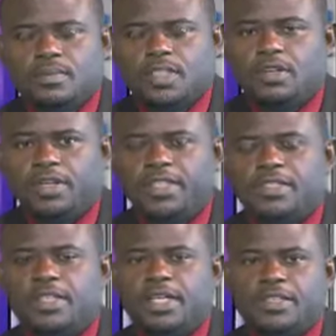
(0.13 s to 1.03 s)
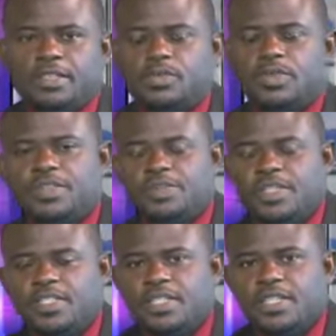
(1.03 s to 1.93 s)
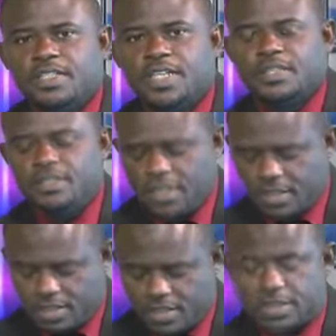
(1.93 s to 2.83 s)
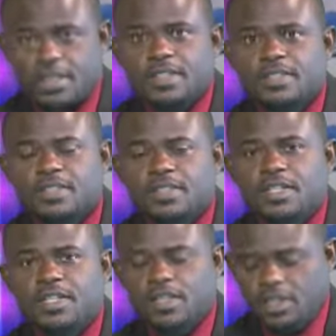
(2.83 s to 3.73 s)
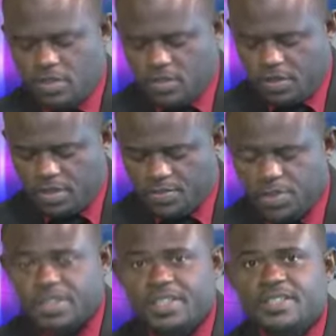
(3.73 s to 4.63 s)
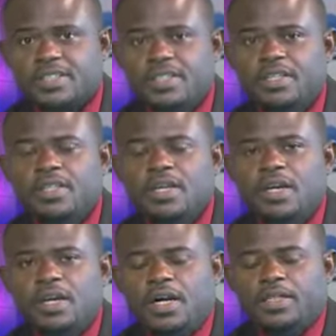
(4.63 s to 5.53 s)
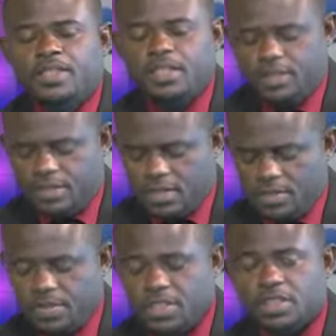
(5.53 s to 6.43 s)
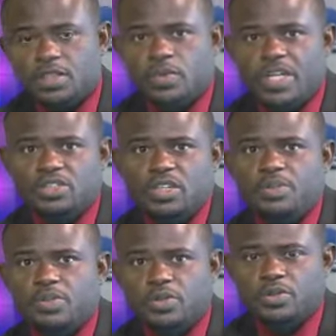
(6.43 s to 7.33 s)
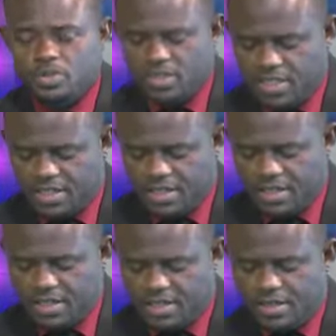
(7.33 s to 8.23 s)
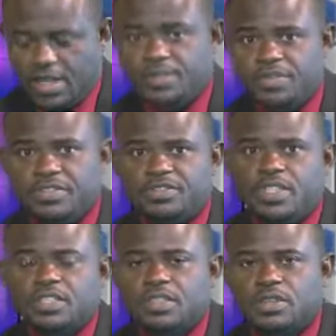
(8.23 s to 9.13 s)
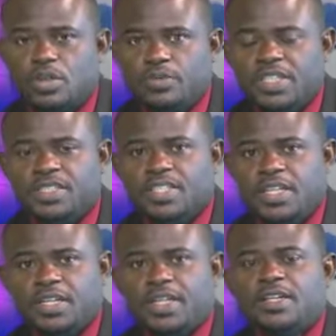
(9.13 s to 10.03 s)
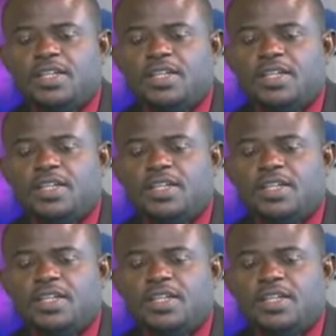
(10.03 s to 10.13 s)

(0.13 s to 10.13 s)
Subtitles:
All right, that was the president's address yesterday on Democracy Day celebration. We actually brought you that a brief version of the entire